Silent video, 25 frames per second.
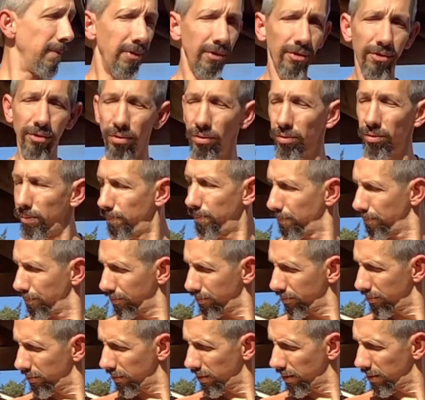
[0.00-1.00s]
So,
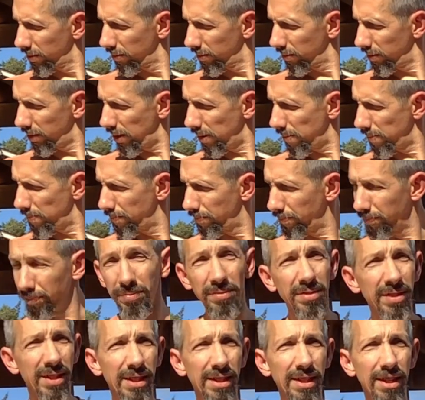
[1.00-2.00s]
yeah,
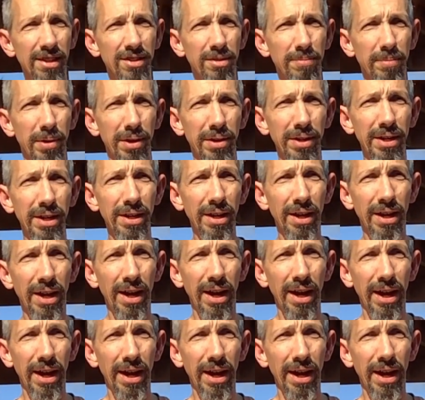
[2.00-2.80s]
I think that's about it.